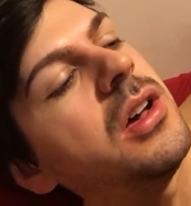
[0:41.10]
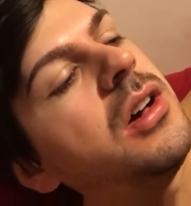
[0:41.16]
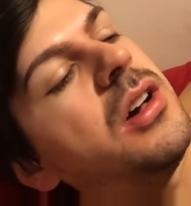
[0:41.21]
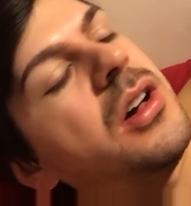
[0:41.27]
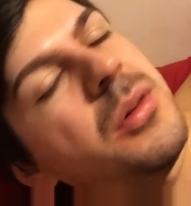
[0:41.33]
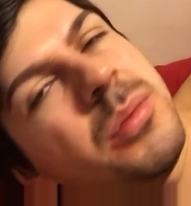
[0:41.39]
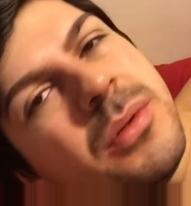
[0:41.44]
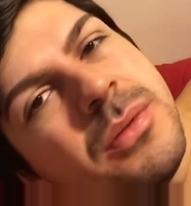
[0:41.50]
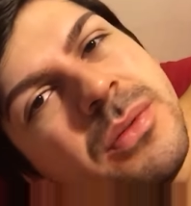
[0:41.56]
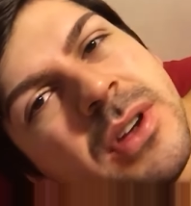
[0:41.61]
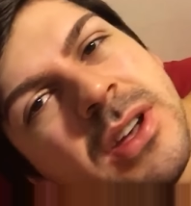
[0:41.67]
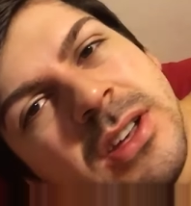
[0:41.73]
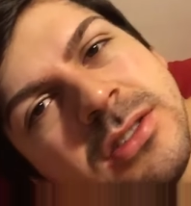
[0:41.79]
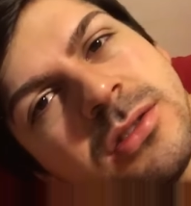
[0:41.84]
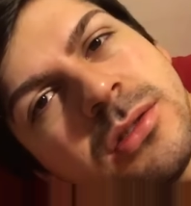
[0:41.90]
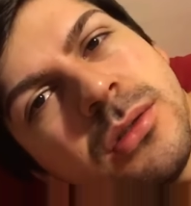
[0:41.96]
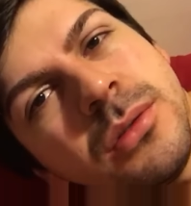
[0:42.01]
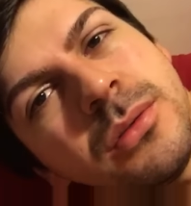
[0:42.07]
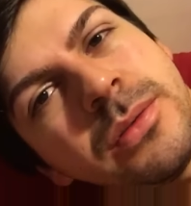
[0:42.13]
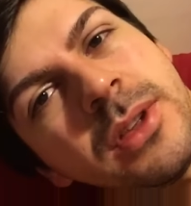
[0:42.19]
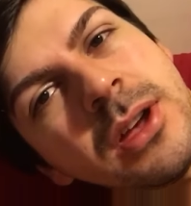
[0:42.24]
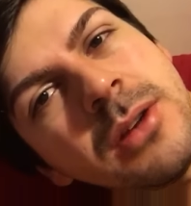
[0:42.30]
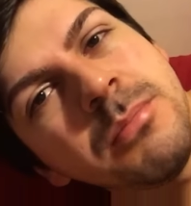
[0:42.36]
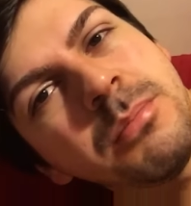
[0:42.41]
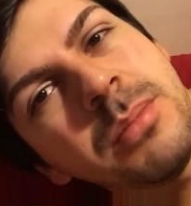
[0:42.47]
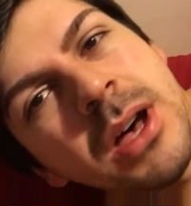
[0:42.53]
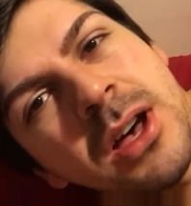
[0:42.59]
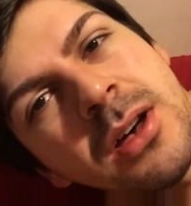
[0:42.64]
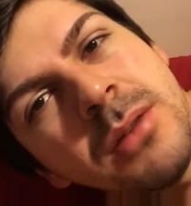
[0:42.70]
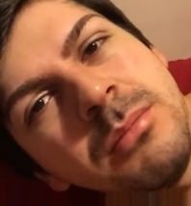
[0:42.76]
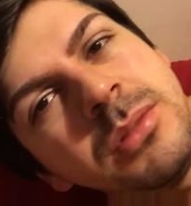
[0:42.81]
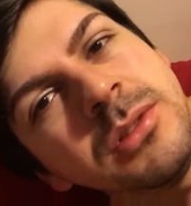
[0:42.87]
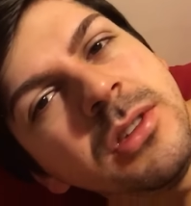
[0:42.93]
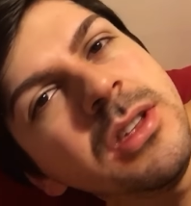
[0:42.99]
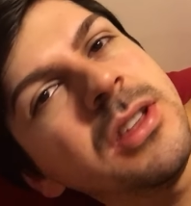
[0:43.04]
I prefer sort of like
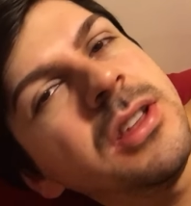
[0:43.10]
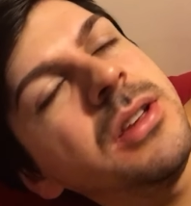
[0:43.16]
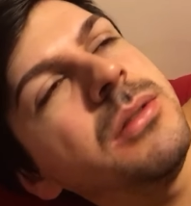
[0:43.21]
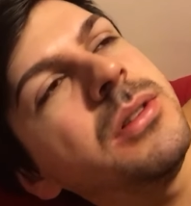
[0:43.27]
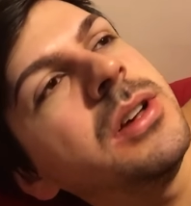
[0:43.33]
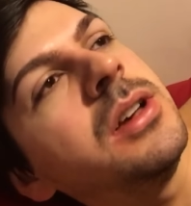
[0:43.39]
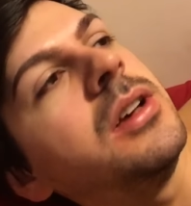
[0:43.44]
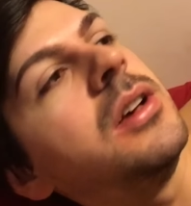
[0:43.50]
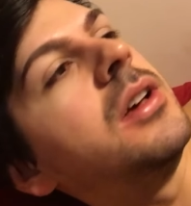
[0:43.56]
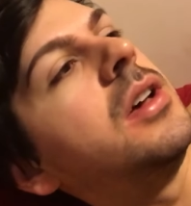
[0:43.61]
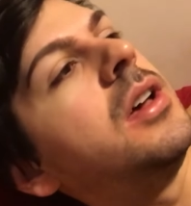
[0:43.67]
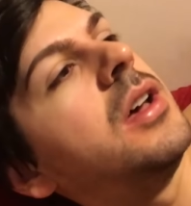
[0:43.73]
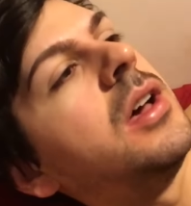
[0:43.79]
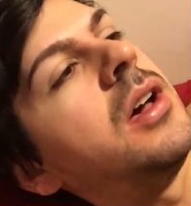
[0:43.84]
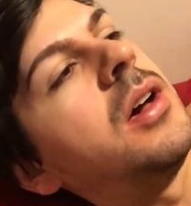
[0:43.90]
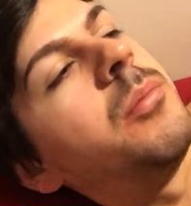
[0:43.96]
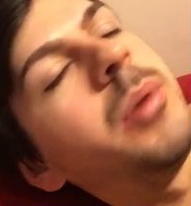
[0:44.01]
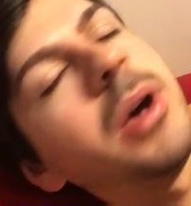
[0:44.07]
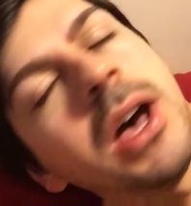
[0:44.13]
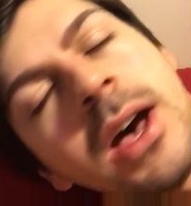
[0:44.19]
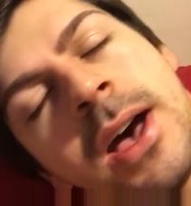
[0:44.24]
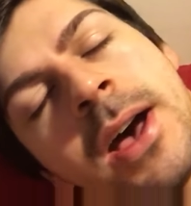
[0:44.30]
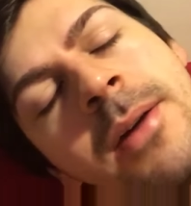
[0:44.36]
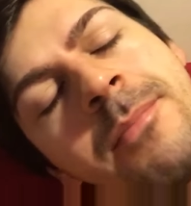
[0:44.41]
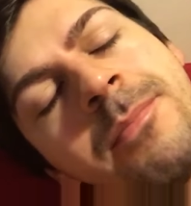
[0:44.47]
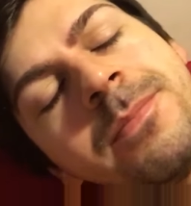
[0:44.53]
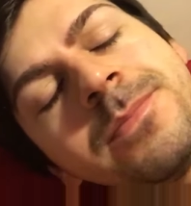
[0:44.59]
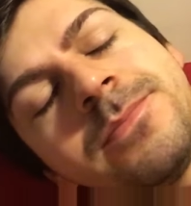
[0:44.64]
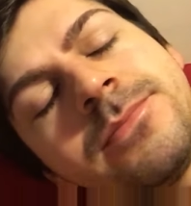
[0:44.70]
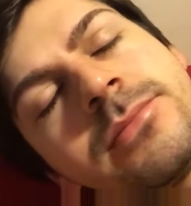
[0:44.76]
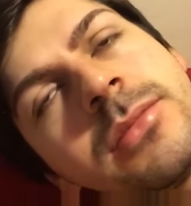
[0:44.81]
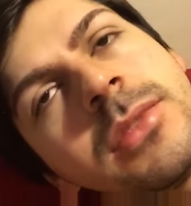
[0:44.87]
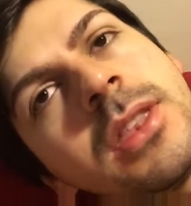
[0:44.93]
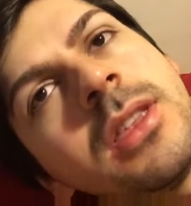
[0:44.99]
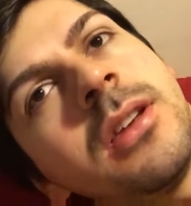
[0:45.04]
pubs anyway. But um,
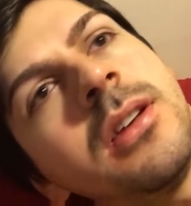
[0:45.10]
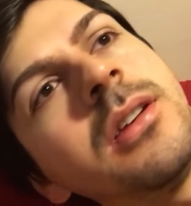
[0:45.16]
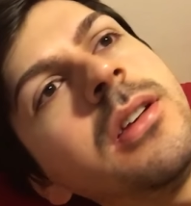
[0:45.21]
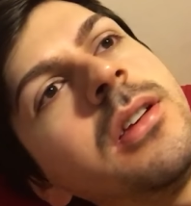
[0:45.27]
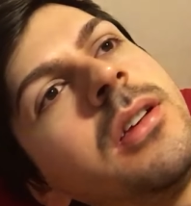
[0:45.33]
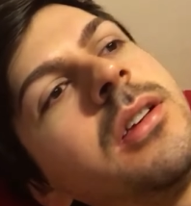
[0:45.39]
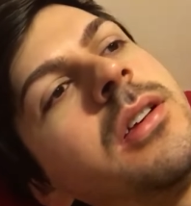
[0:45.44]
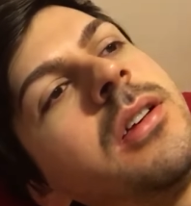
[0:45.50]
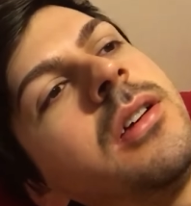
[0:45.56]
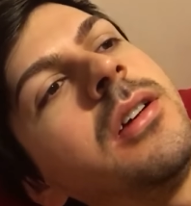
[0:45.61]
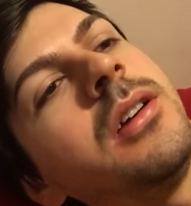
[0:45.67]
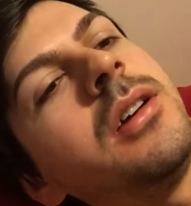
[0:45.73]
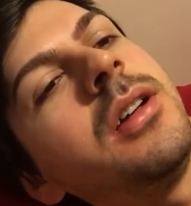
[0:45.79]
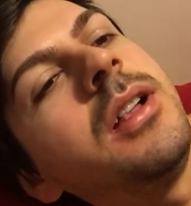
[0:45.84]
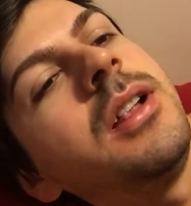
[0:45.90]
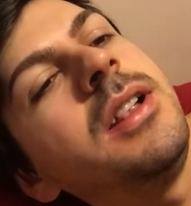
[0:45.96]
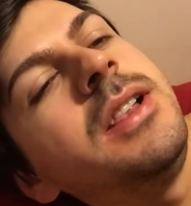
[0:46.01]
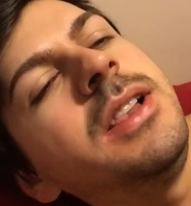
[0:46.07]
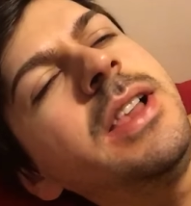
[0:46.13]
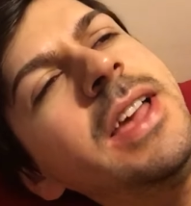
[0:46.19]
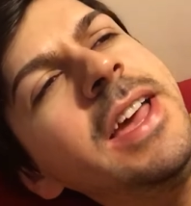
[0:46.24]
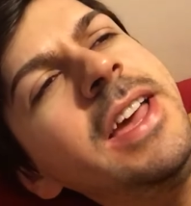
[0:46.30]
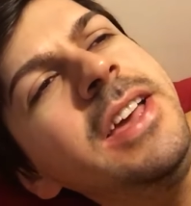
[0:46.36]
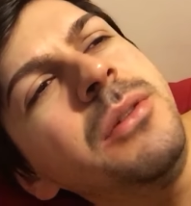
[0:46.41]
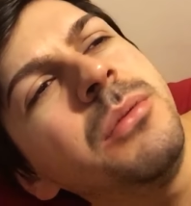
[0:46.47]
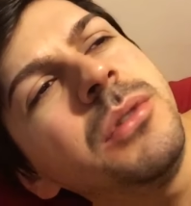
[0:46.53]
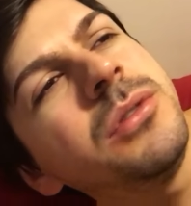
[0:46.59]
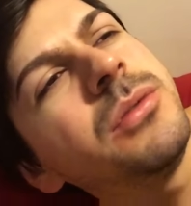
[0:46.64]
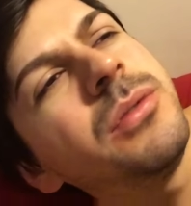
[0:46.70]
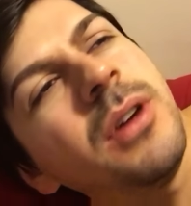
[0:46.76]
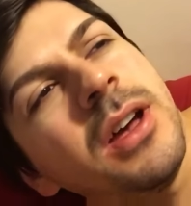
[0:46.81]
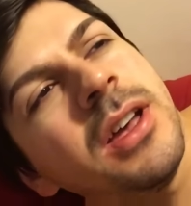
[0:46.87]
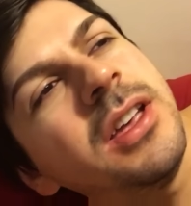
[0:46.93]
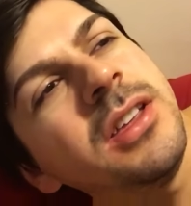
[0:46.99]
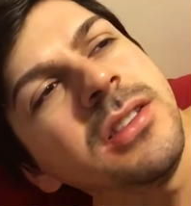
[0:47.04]
Lee was
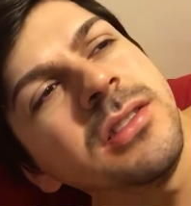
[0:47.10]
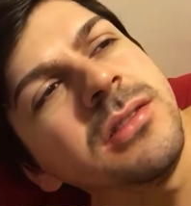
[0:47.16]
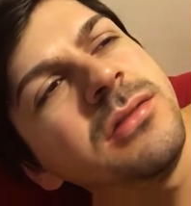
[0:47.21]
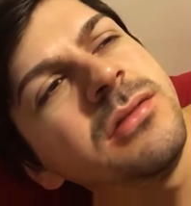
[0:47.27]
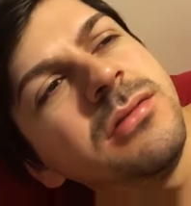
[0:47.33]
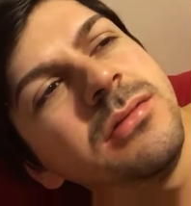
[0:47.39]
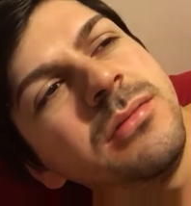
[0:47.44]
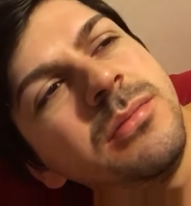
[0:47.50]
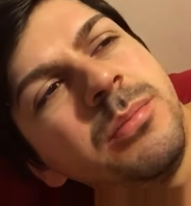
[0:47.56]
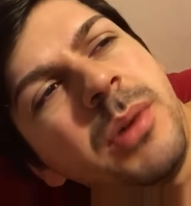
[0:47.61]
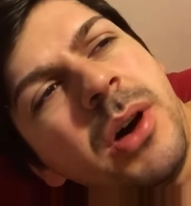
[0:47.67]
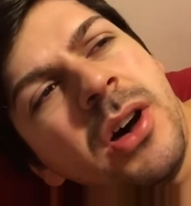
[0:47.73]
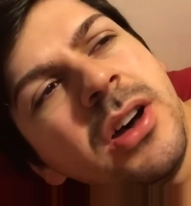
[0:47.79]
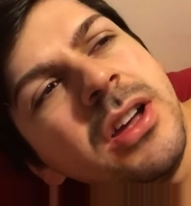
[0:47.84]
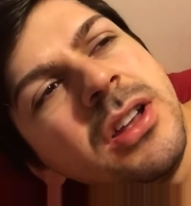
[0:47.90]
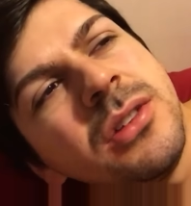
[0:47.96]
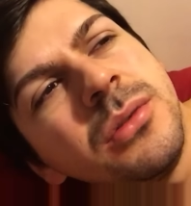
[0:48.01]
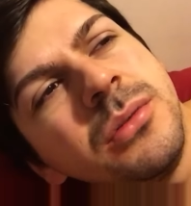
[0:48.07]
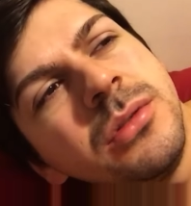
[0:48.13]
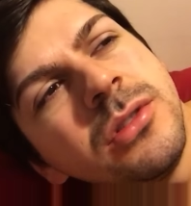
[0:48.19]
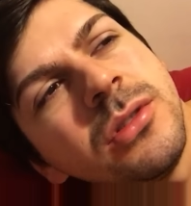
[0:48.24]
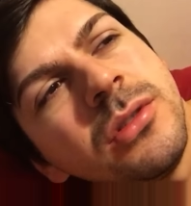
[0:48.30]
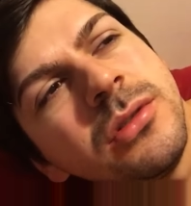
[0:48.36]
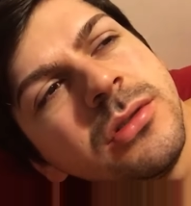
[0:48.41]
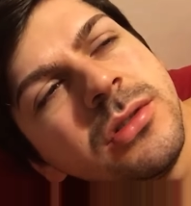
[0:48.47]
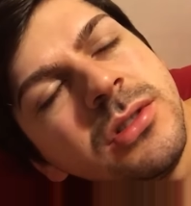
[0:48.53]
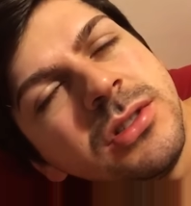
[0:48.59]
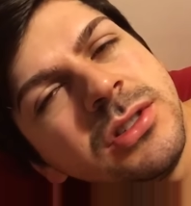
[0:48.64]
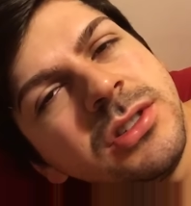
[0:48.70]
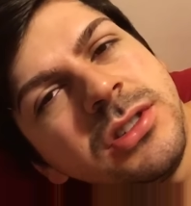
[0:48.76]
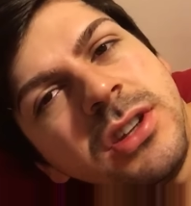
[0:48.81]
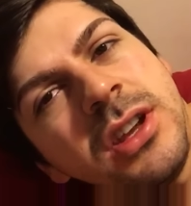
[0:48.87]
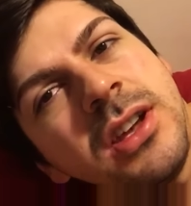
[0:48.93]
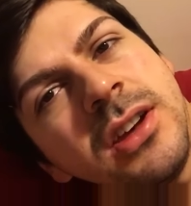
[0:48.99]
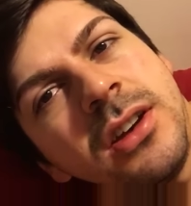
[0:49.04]
fucking buying all sorts of
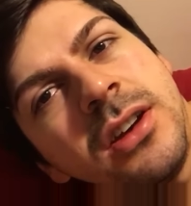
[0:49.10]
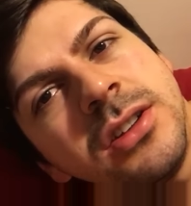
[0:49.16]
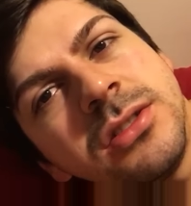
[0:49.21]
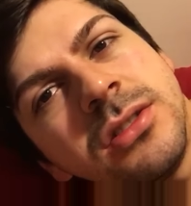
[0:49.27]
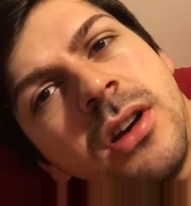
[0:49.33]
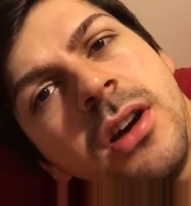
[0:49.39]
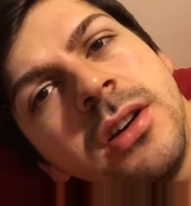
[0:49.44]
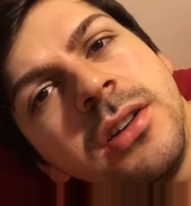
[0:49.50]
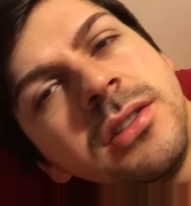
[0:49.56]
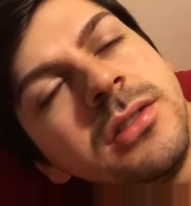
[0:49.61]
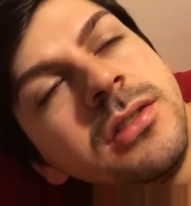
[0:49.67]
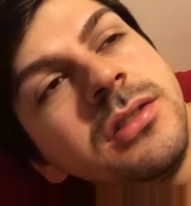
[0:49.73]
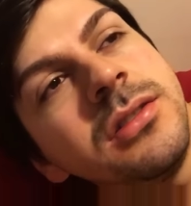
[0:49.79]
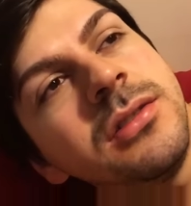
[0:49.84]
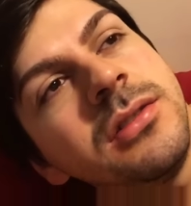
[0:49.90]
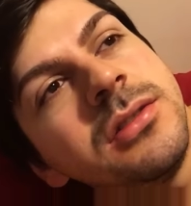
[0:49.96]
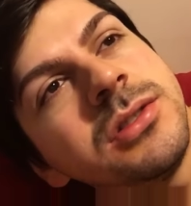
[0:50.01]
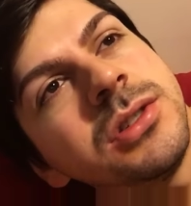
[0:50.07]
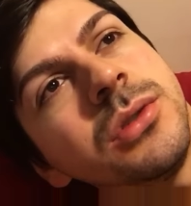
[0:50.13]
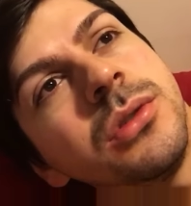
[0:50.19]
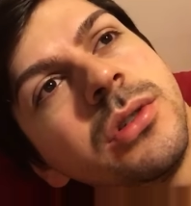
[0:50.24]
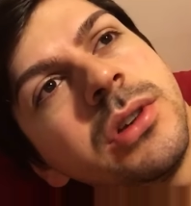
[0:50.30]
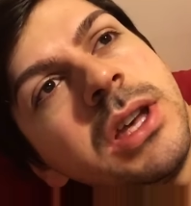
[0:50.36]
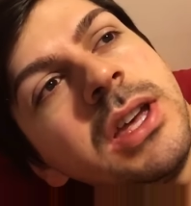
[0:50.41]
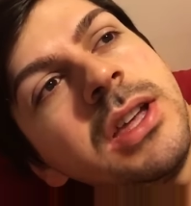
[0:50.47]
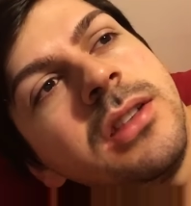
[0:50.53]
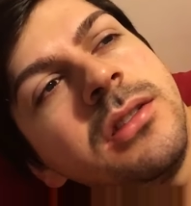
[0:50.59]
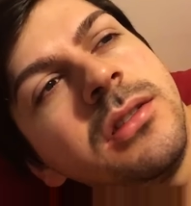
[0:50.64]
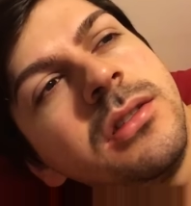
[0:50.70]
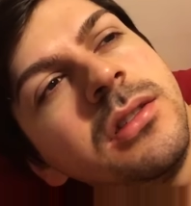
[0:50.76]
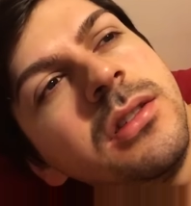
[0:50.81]
shit. I tried talking